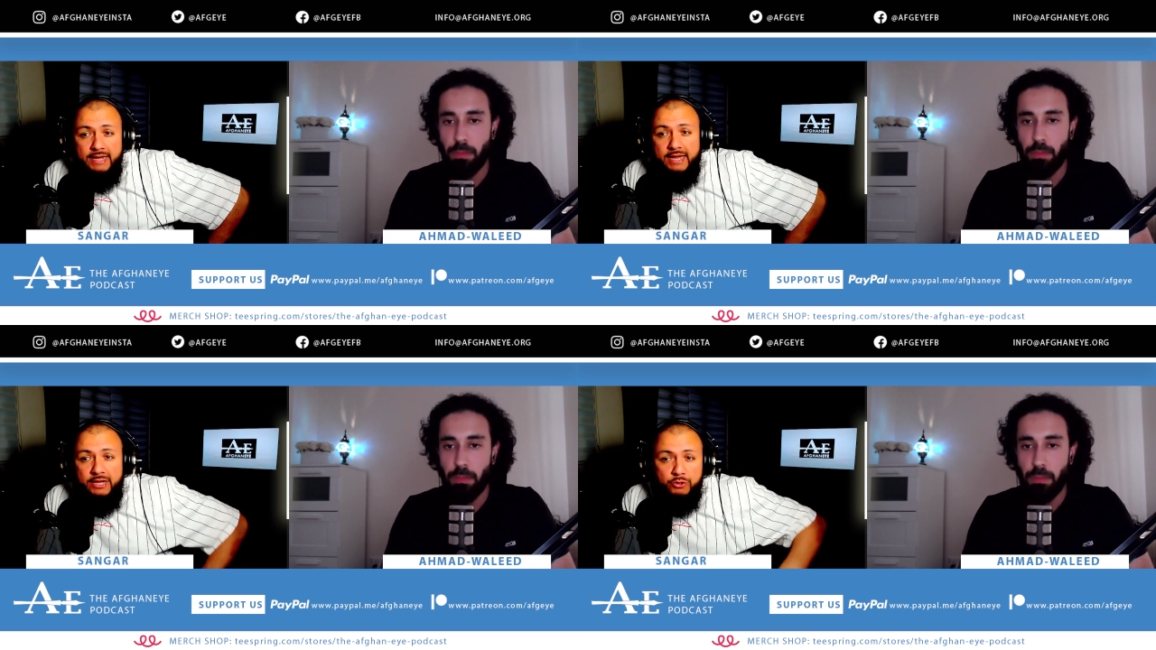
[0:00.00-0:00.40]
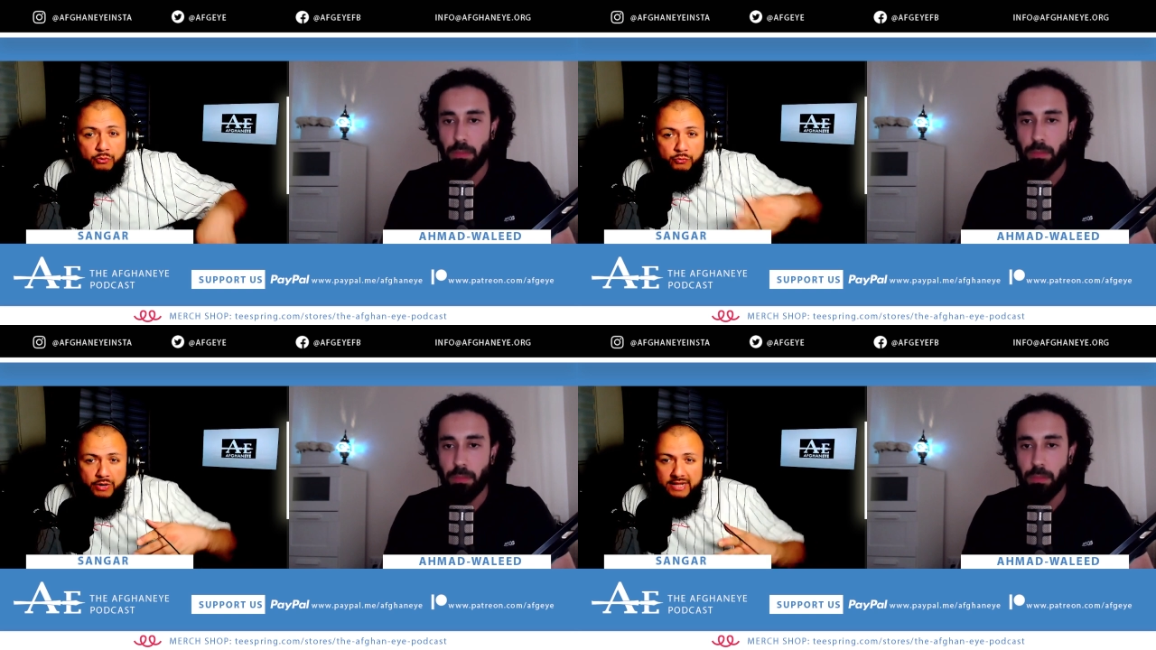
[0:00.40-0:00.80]
Speaker 1: You
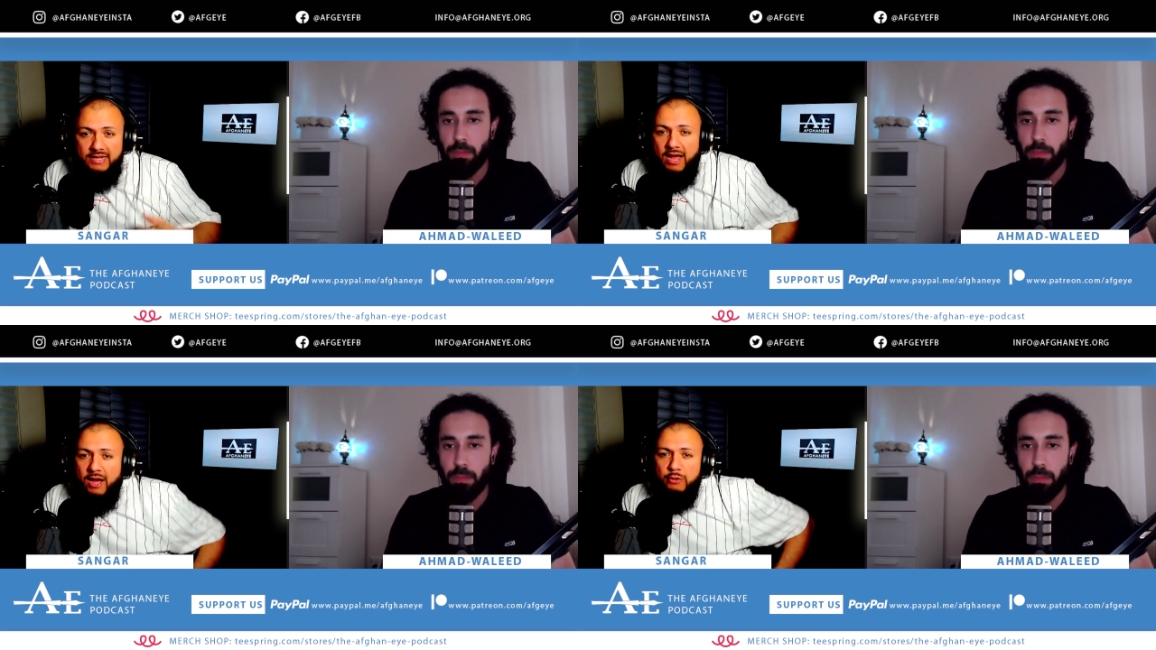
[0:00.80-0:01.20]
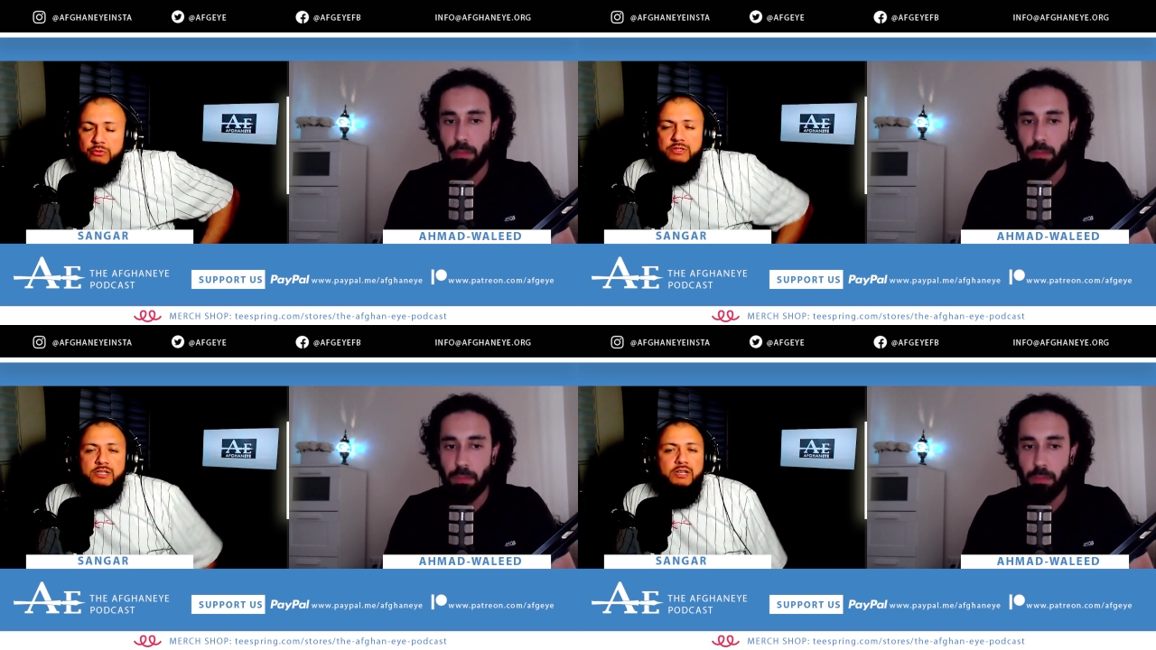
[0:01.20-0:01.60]
read out
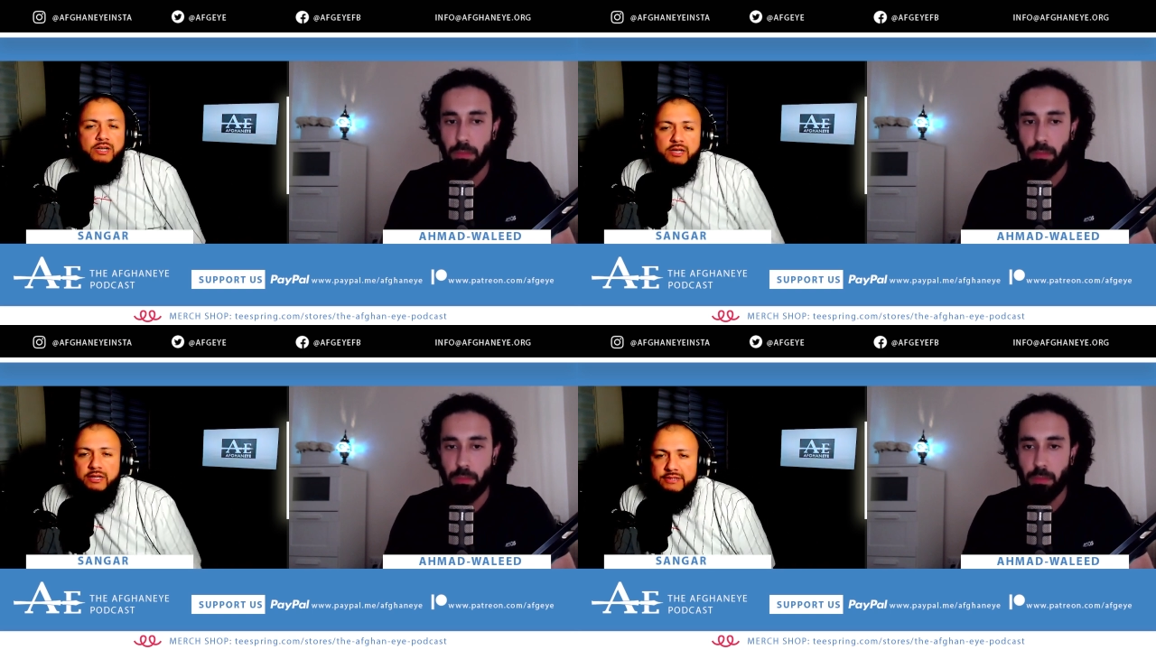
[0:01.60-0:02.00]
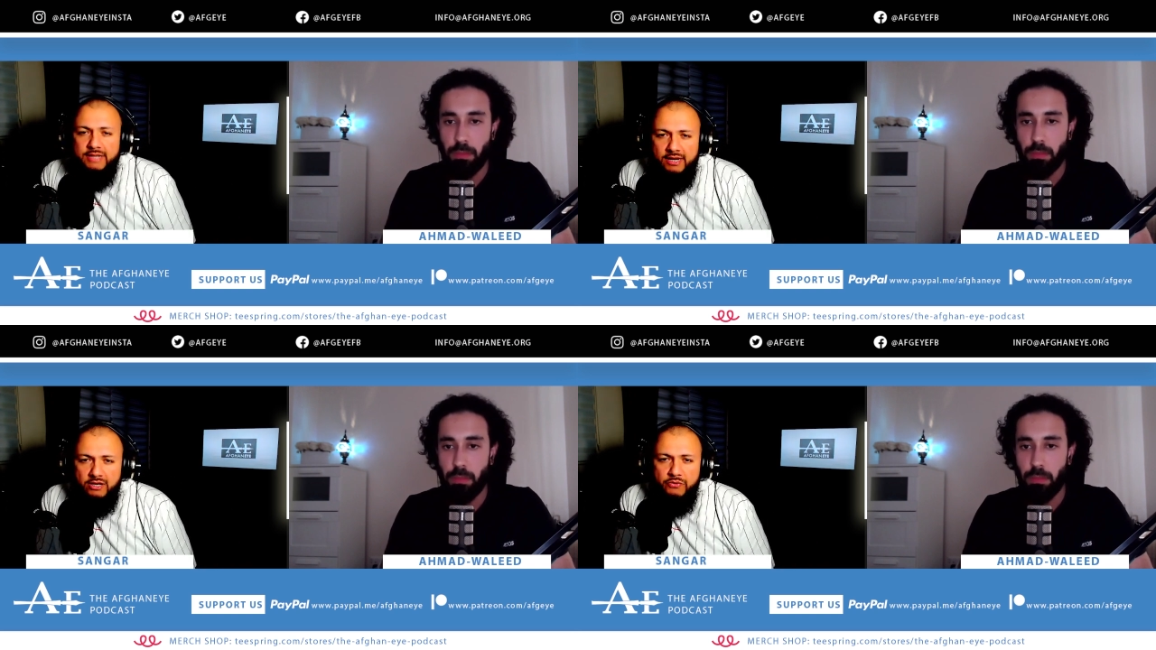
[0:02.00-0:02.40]
the
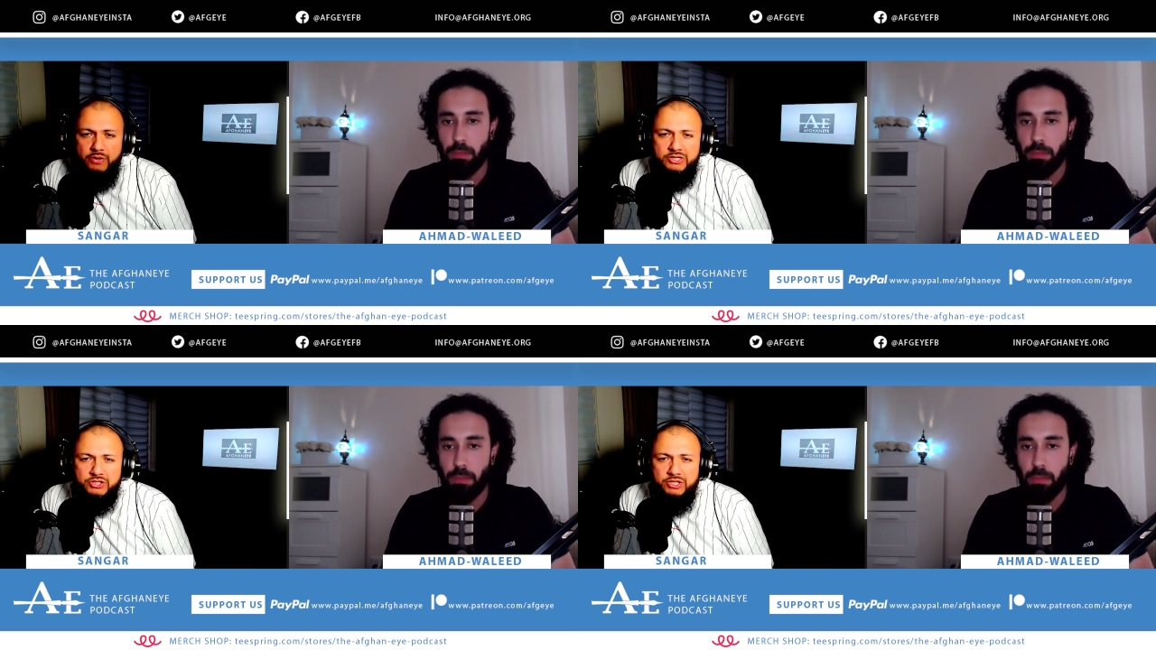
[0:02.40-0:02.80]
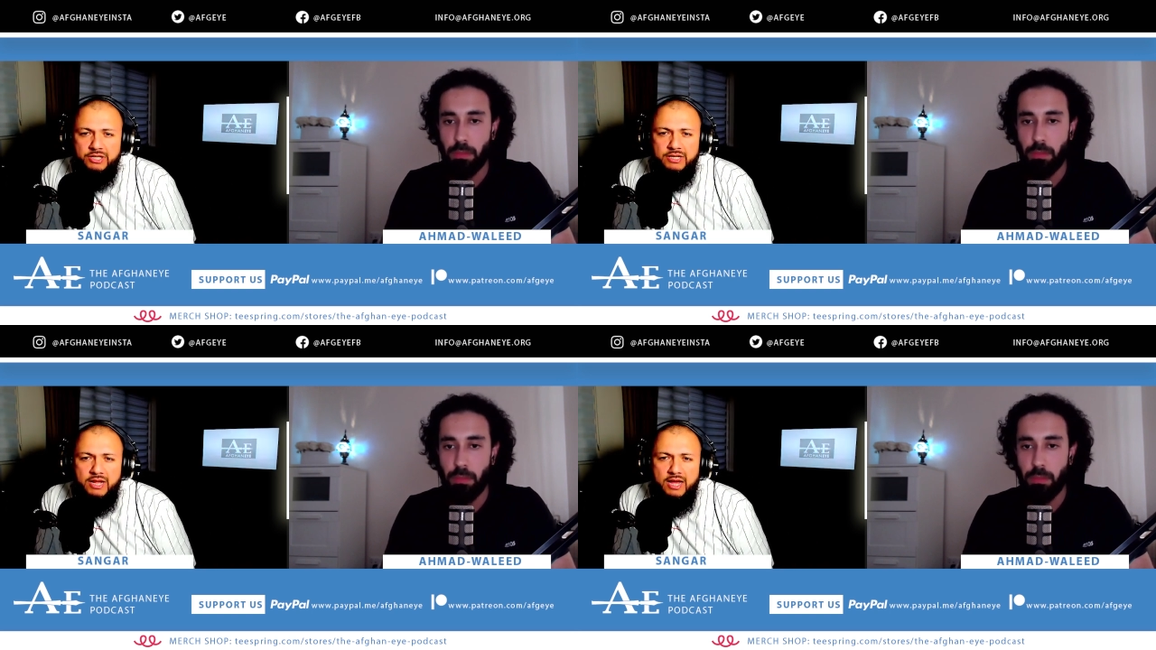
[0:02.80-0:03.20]

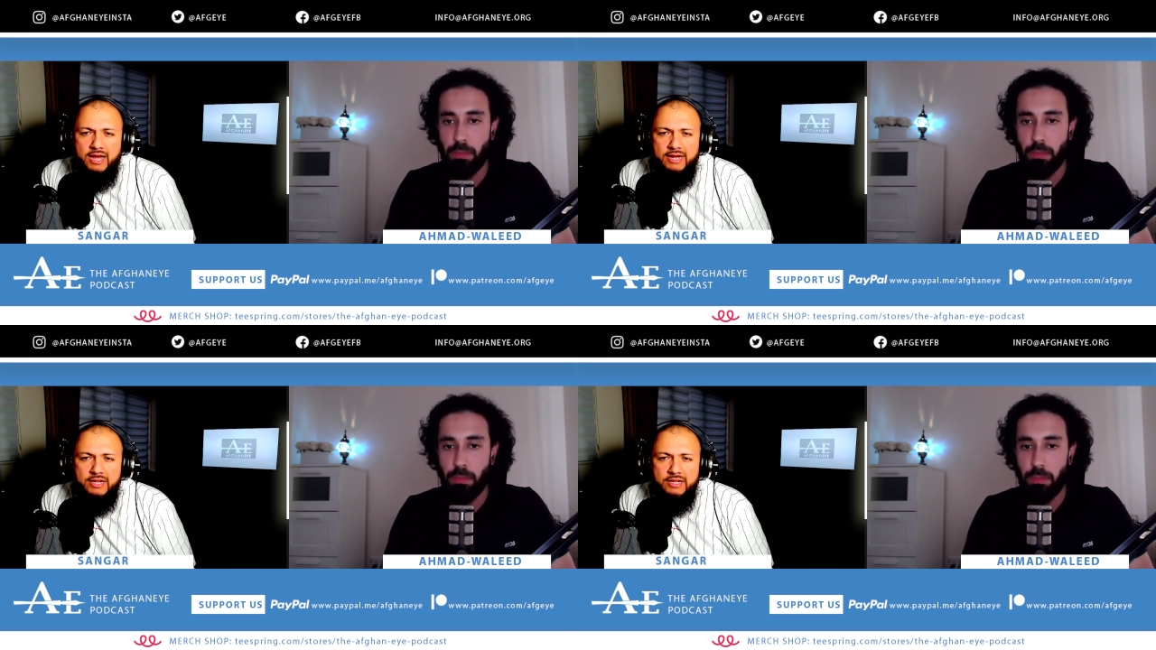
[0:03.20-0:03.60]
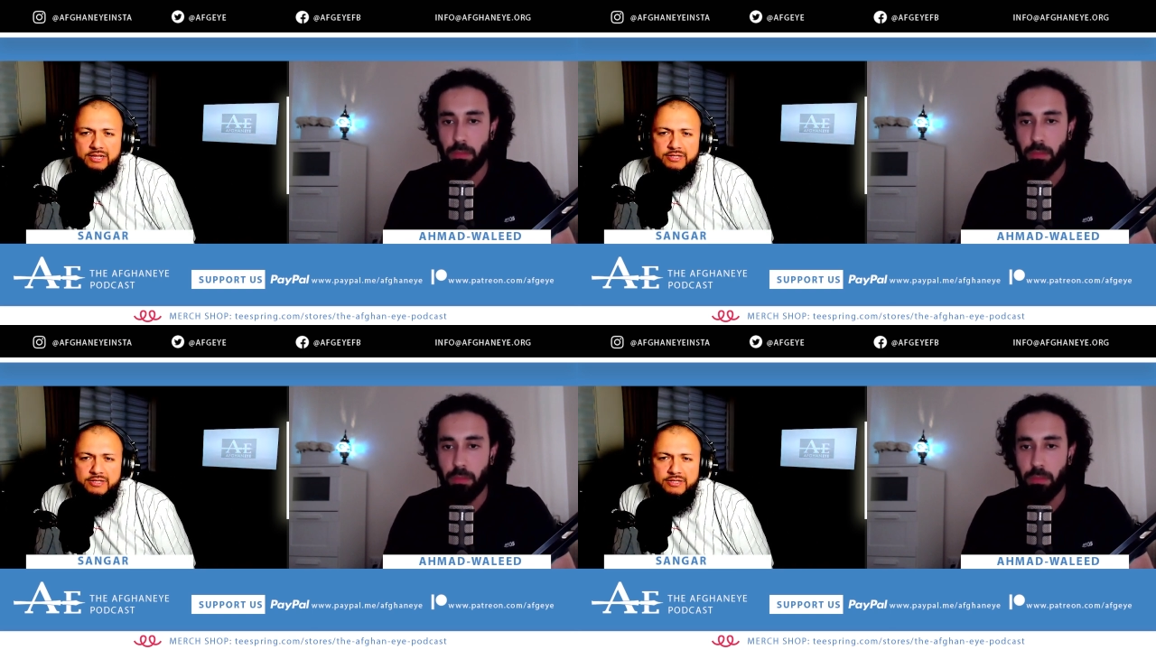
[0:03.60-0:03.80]
declaration. Uh,